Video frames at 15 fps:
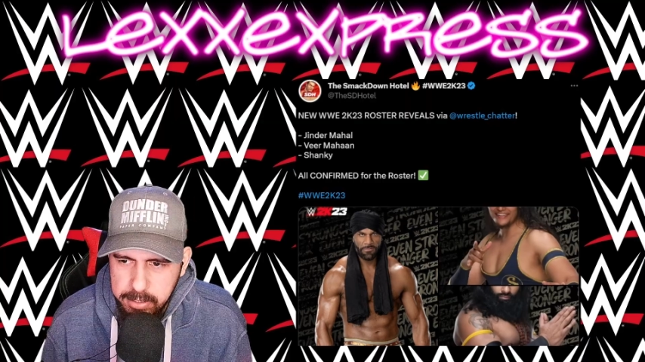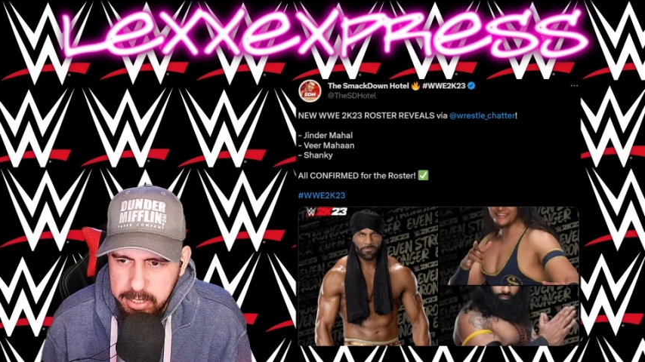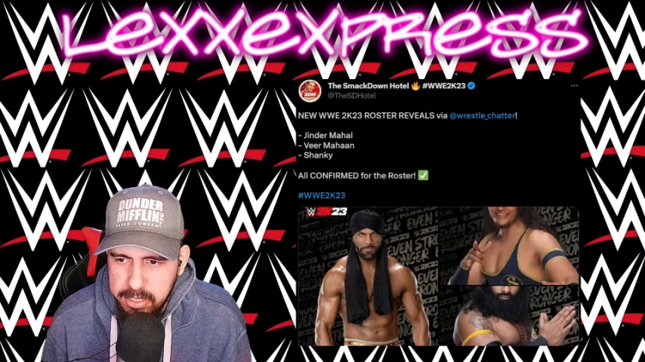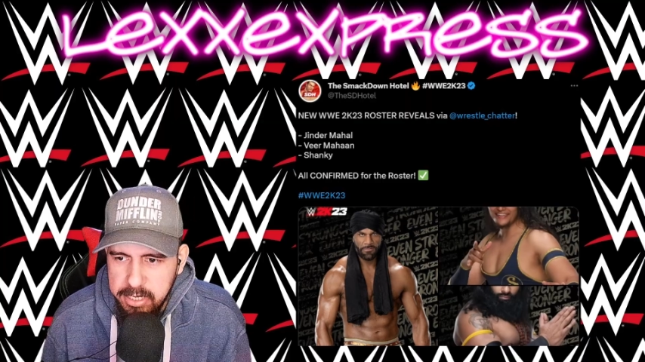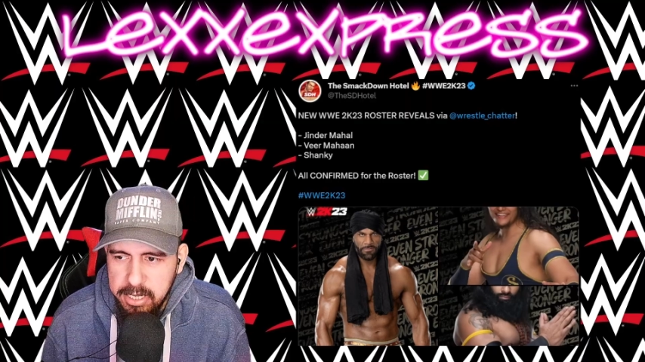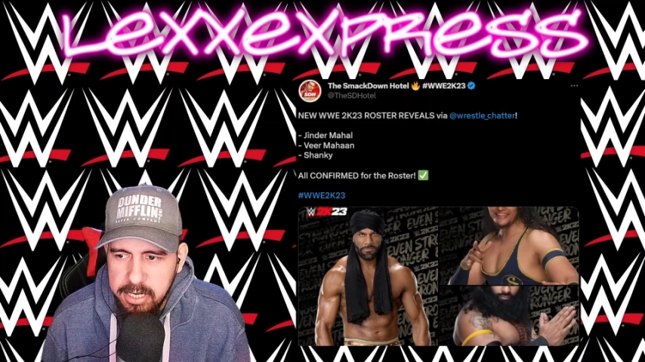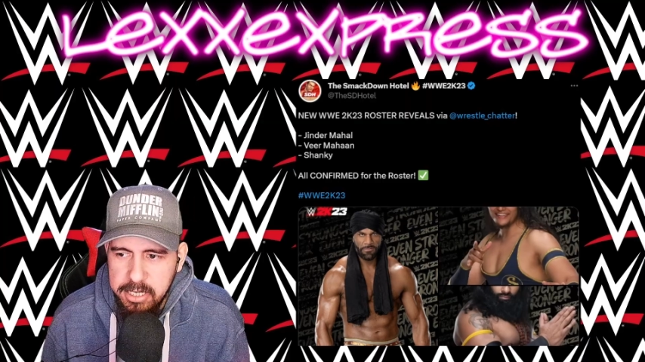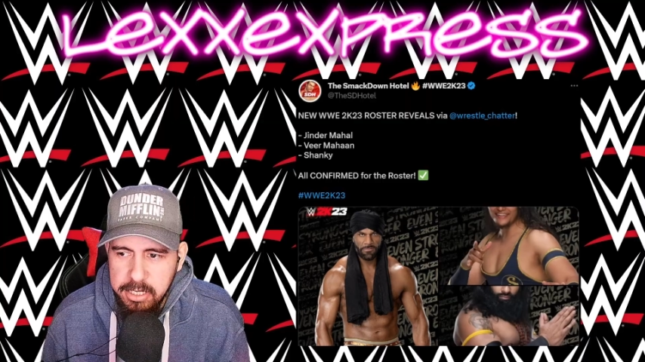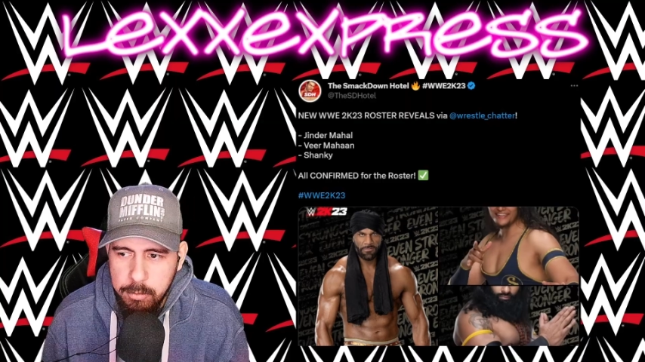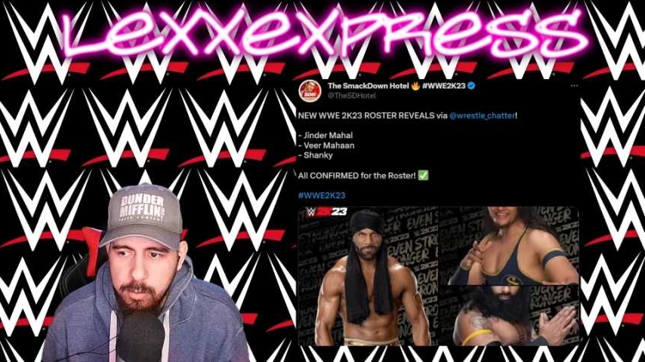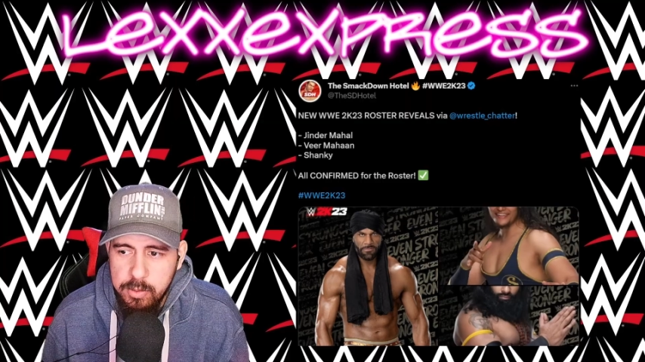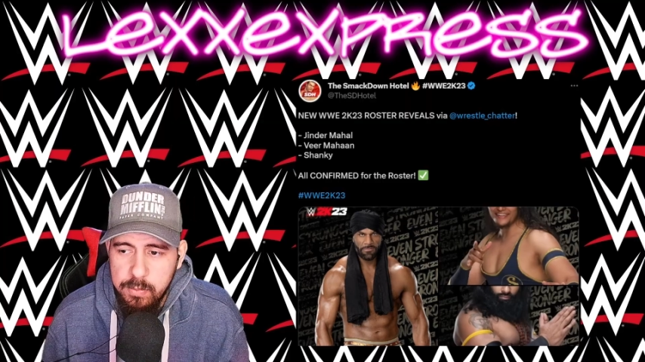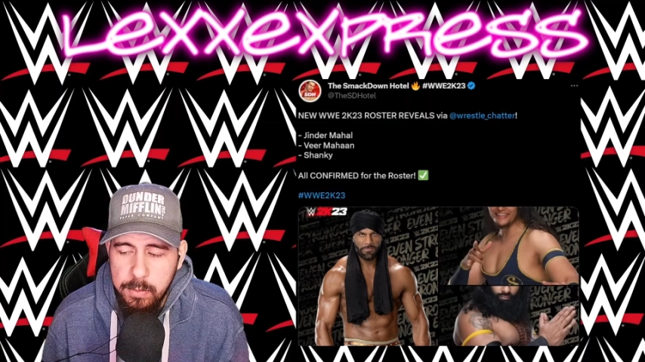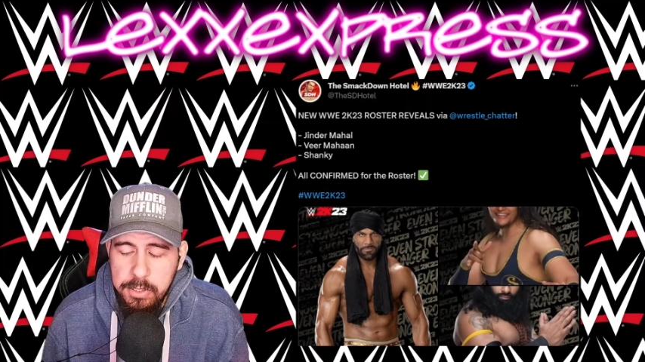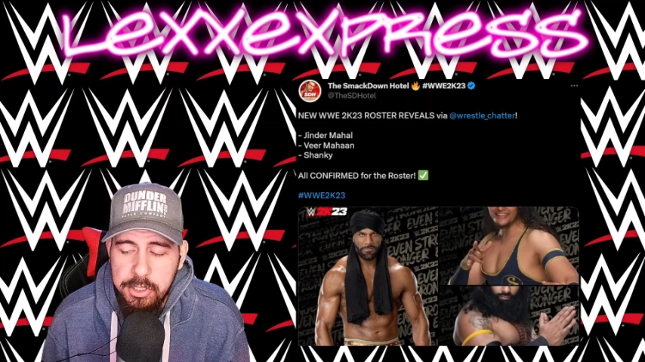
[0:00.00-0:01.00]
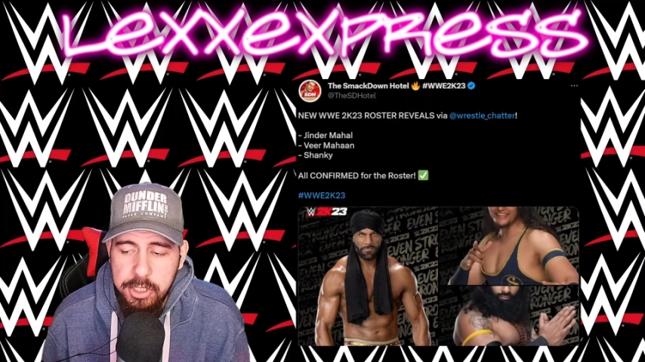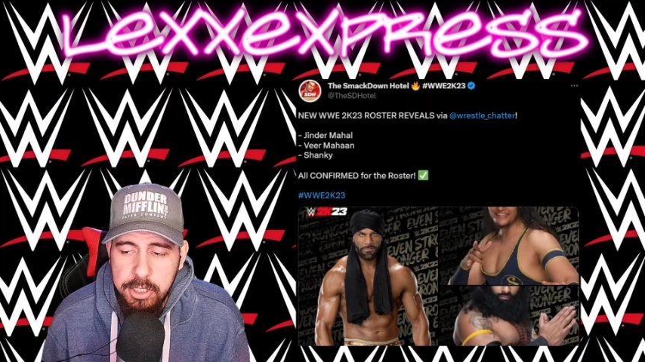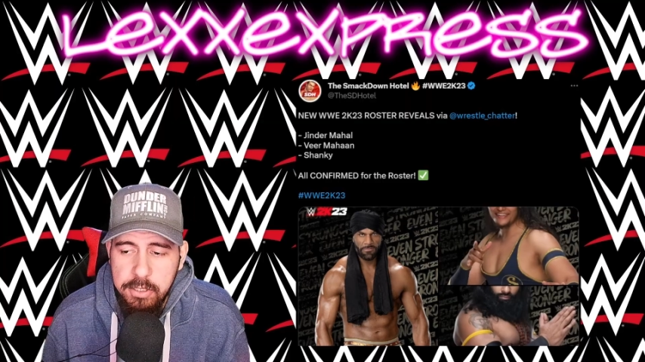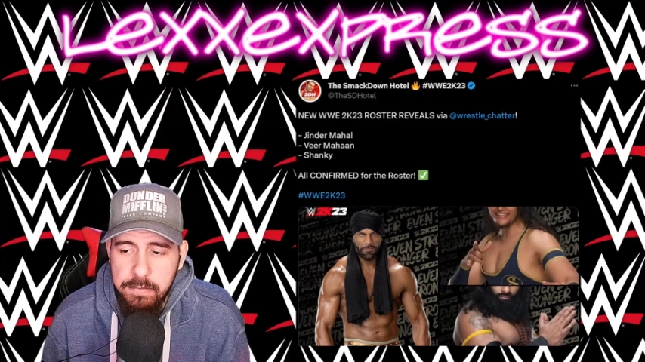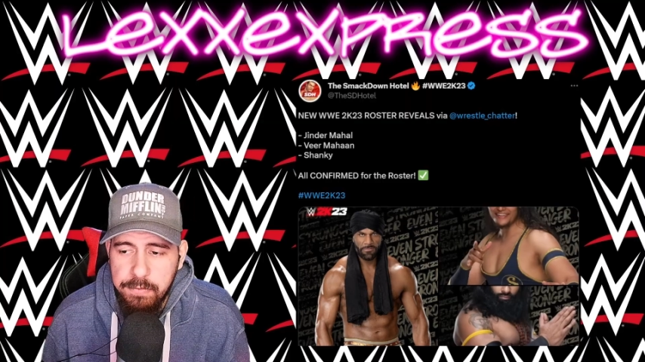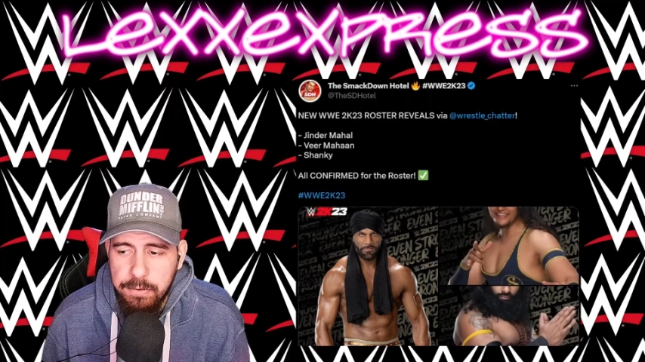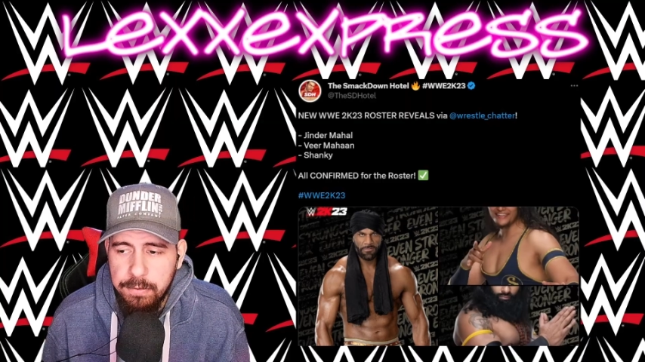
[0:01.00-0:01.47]
And he was with
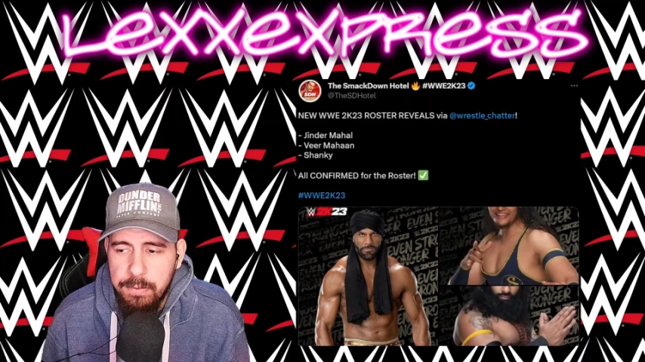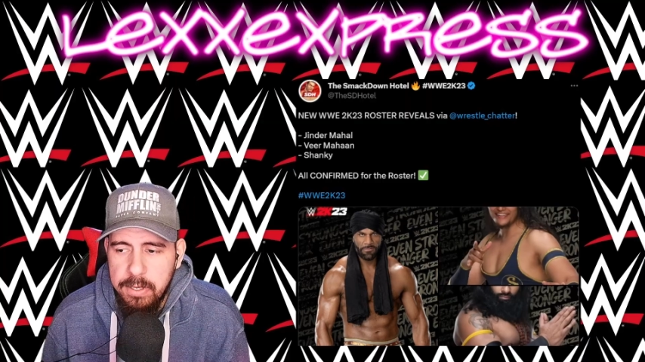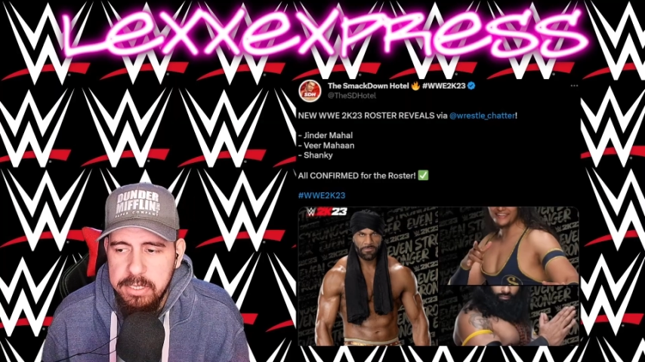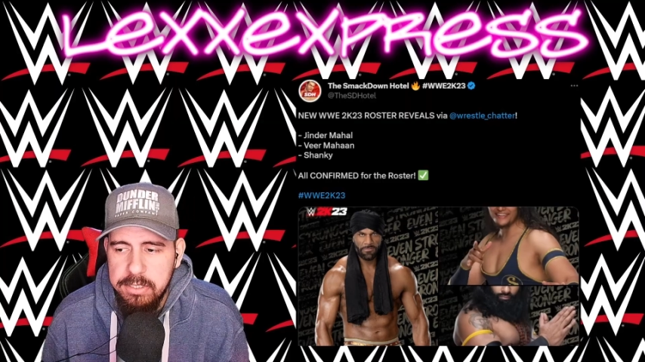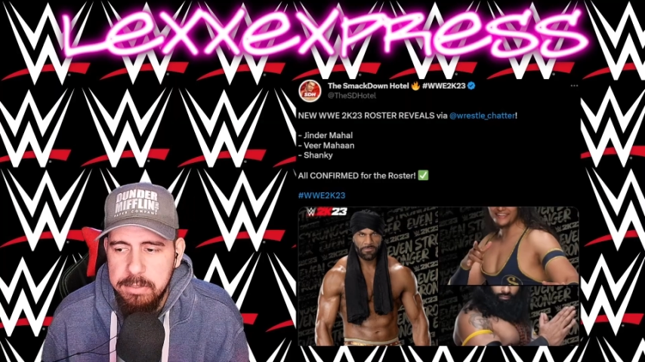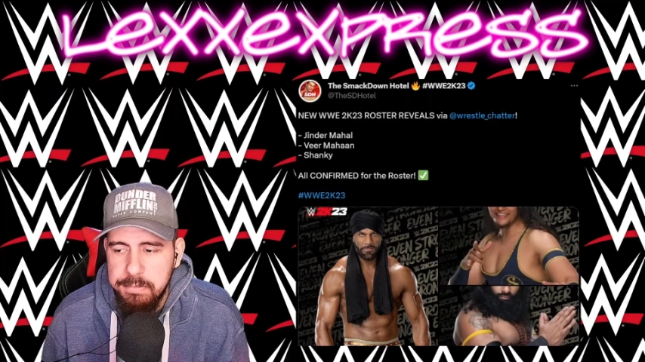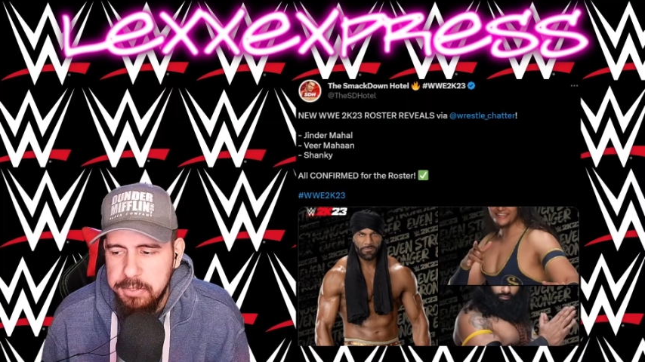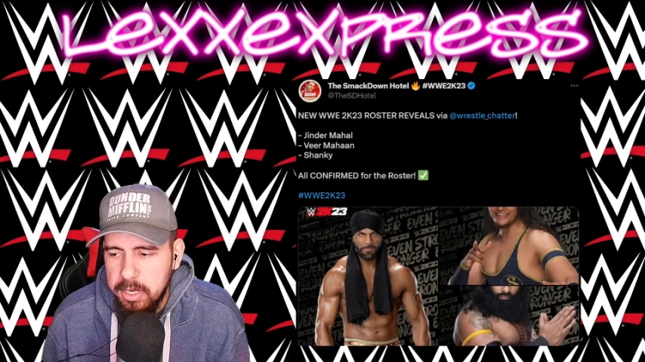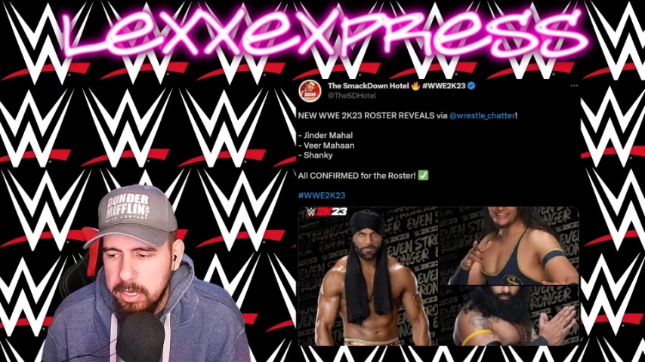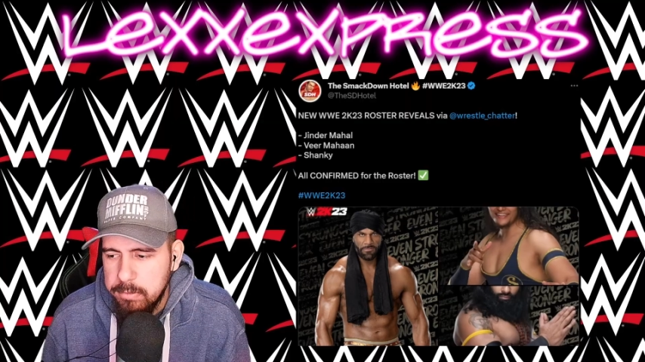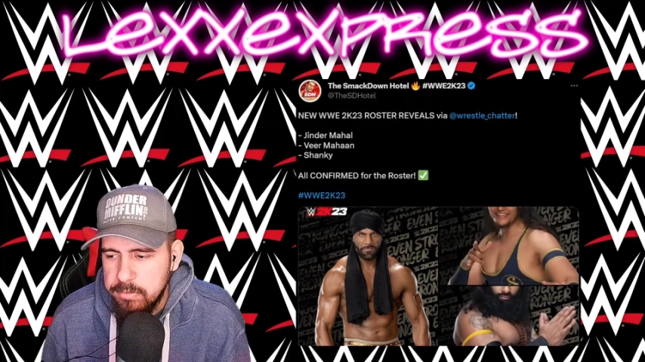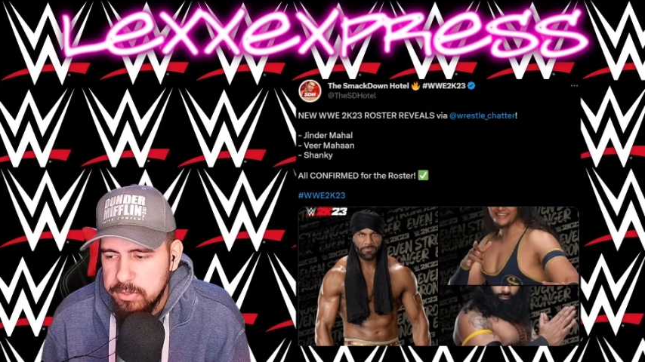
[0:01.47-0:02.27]
Jinder for quite some time,